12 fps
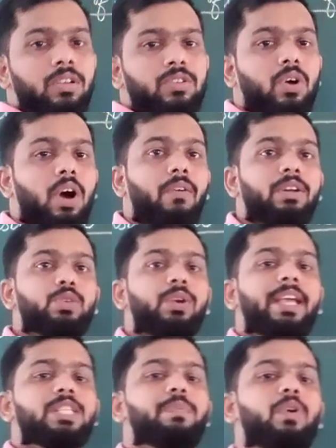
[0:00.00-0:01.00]
So our
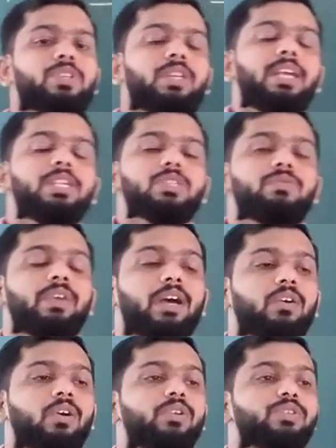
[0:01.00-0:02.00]
today's portion is we are
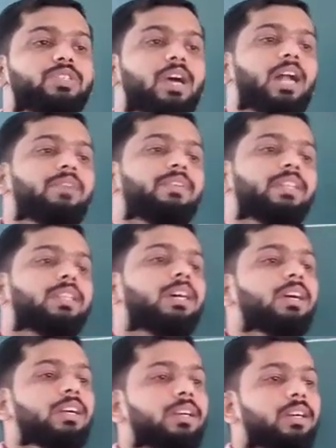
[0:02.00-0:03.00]
going to start with
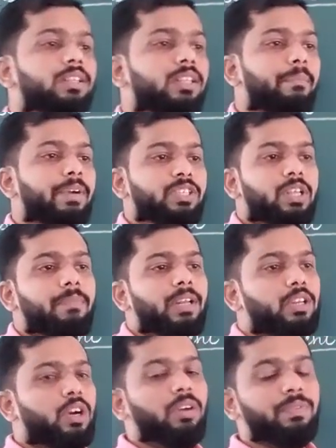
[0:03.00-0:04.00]
the
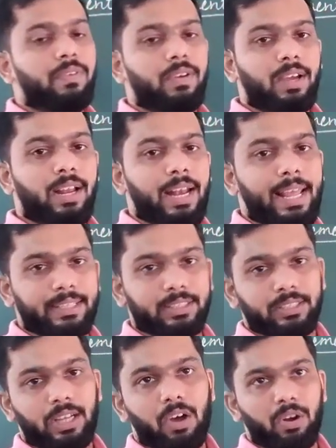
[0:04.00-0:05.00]
measurement of
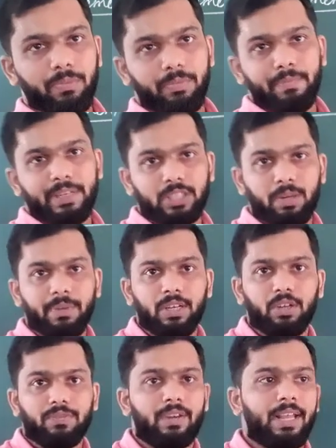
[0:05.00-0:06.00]
length or measurement
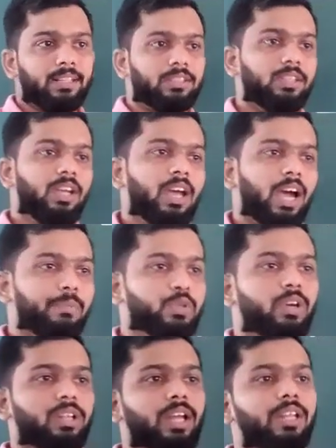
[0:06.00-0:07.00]
of length. I'm
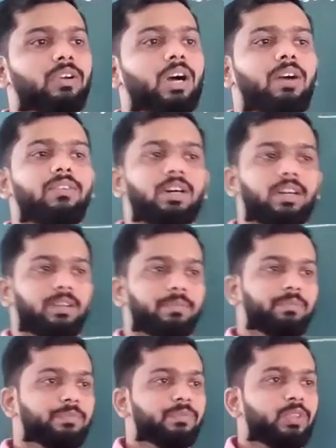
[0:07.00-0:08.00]
sure that you
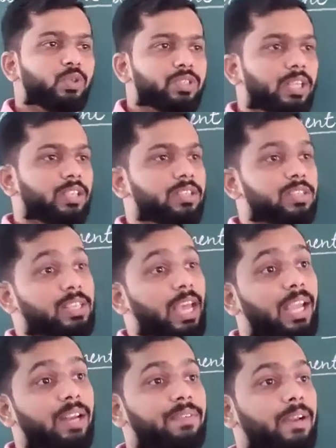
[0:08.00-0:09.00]
have using
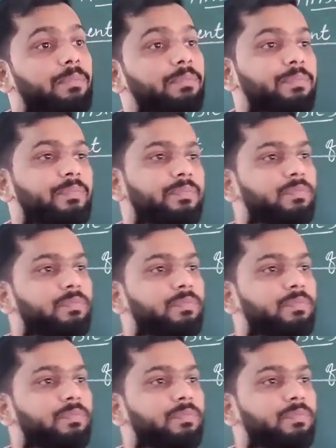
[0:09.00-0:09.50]
scale from